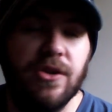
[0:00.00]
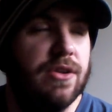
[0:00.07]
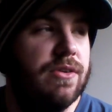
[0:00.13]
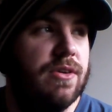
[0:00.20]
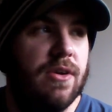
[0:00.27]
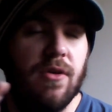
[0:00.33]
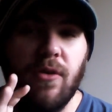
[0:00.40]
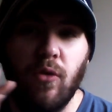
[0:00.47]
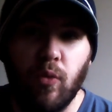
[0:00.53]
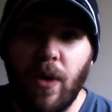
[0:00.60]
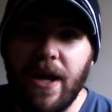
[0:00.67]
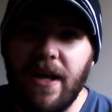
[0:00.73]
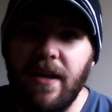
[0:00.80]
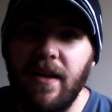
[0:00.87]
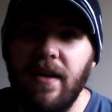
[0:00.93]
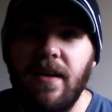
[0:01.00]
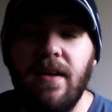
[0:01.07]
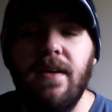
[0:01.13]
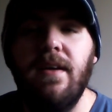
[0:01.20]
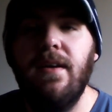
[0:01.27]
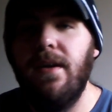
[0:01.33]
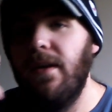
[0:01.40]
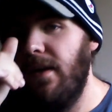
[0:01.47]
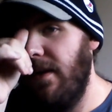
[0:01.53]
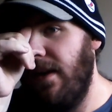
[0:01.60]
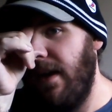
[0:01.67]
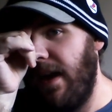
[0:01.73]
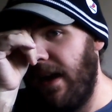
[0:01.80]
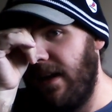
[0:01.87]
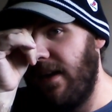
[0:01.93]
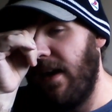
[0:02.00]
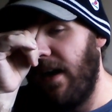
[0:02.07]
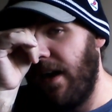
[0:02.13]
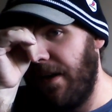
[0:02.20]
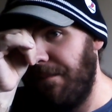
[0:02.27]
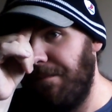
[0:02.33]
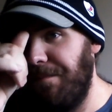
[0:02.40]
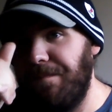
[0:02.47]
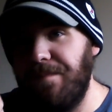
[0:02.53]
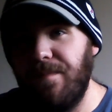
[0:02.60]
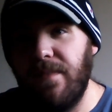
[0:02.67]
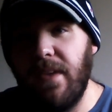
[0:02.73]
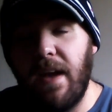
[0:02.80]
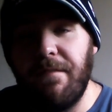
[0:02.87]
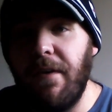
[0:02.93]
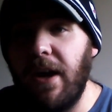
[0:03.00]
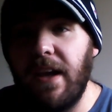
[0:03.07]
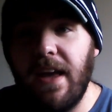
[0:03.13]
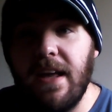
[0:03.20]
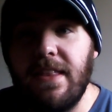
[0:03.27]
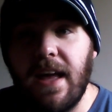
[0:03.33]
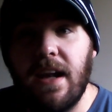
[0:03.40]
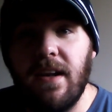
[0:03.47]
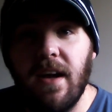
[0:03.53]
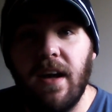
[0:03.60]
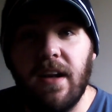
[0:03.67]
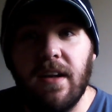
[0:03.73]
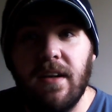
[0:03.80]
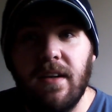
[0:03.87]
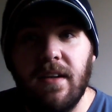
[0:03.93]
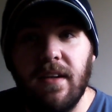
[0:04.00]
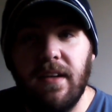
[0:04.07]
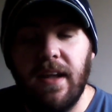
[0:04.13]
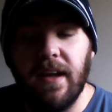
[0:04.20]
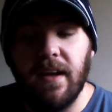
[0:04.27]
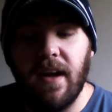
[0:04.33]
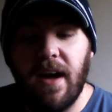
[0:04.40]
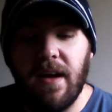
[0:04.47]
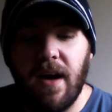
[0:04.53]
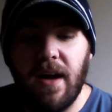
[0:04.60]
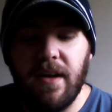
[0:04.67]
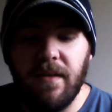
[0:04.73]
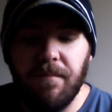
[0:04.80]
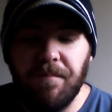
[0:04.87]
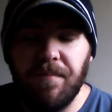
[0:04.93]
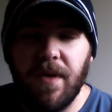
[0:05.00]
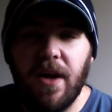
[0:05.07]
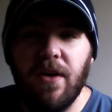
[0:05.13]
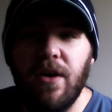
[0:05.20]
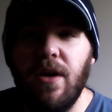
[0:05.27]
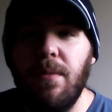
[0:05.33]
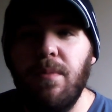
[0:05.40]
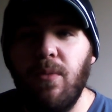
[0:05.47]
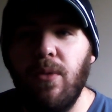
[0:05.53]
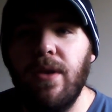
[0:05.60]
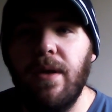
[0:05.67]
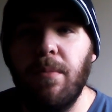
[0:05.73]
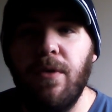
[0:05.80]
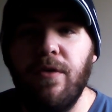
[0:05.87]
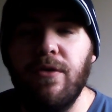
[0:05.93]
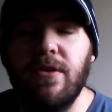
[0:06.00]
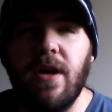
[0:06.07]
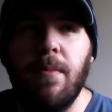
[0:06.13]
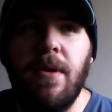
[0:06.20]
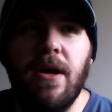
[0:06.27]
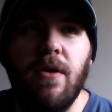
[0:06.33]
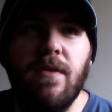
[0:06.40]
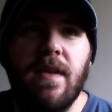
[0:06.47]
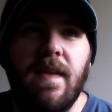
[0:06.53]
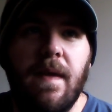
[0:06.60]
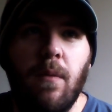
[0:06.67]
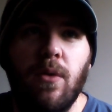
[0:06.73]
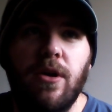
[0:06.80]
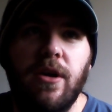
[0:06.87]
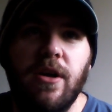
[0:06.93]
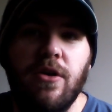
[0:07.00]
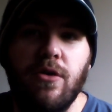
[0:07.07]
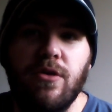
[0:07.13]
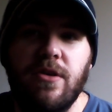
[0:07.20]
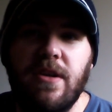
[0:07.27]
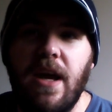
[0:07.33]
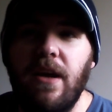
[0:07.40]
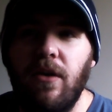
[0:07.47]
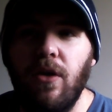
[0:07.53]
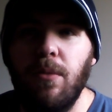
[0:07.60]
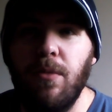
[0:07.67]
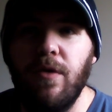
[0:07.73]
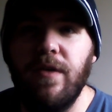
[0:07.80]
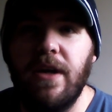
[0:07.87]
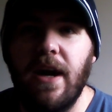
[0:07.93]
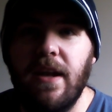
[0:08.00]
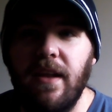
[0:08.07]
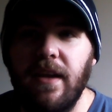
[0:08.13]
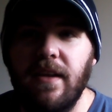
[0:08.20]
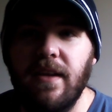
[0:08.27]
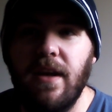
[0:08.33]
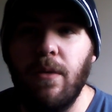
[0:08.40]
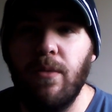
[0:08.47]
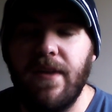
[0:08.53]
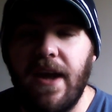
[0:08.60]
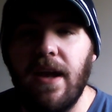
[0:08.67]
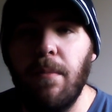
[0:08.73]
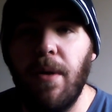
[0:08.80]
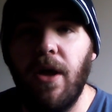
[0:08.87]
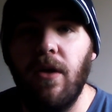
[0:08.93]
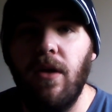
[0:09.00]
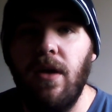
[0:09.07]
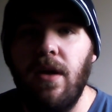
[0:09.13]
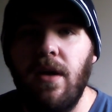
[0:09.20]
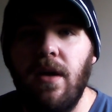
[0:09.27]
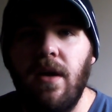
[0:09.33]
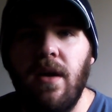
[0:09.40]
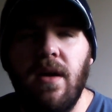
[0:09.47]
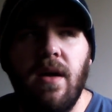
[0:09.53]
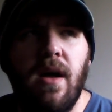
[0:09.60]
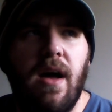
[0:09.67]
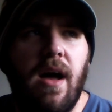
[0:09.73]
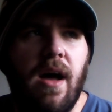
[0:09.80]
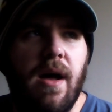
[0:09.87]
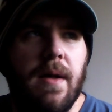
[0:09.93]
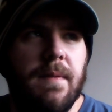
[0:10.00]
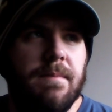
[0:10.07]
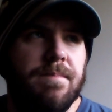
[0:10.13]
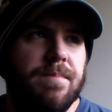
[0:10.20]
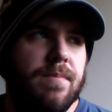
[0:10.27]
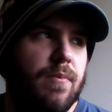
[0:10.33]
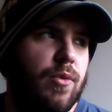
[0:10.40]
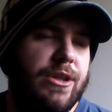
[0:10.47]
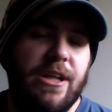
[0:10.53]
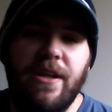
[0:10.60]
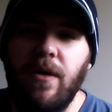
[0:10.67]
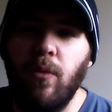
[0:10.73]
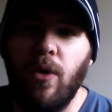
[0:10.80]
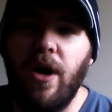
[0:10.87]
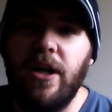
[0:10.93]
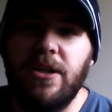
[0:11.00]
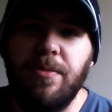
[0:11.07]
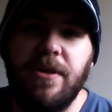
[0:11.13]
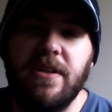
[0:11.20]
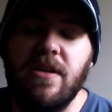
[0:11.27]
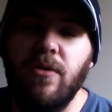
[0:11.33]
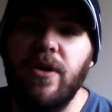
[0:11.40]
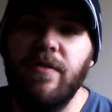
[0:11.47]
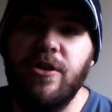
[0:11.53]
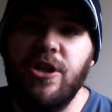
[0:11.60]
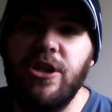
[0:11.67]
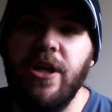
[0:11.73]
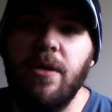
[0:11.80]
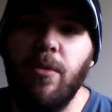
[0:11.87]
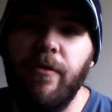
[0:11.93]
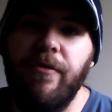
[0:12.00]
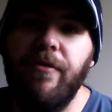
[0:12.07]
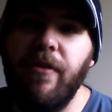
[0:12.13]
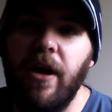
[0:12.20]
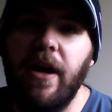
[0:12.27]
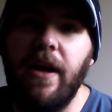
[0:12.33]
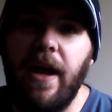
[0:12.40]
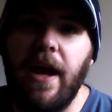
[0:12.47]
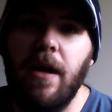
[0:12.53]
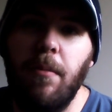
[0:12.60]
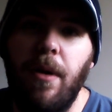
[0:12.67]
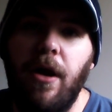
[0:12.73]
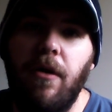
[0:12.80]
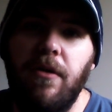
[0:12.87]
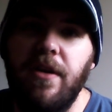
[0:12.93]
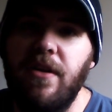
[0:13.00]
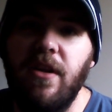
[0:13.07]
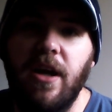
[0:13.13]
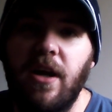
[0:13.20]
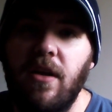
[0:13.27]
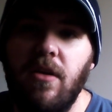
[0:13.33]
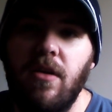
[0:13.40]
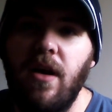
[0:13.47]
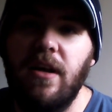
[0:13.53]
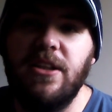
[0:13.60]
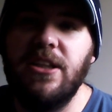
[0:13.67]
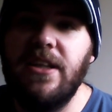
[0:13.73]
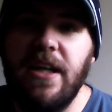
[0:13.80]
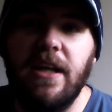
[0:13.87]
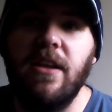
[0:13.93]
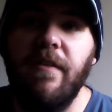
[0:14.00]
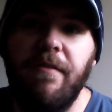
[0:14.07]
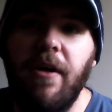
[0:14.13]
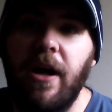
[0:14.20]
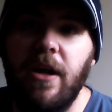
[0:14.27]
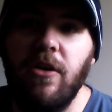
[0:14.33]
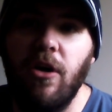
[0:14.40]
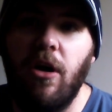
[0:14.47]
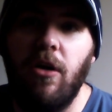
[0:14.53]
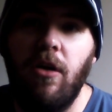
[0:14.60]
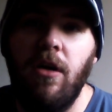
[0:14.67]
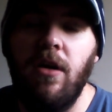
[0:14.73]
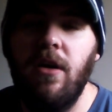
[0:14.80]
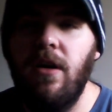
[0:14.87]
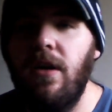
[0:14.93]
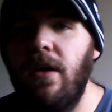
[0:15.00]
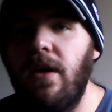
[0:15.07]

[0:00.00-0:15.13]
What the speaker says: It was great. And I fucking hate that nun. Like I heard when the movie was coming out that they were gonna do a standalone movie, kind of like they did with Annabelle, uh, which I didn't watch because I don't give a shit about fucking Annabelle, and like I'll just kick the fucking doll.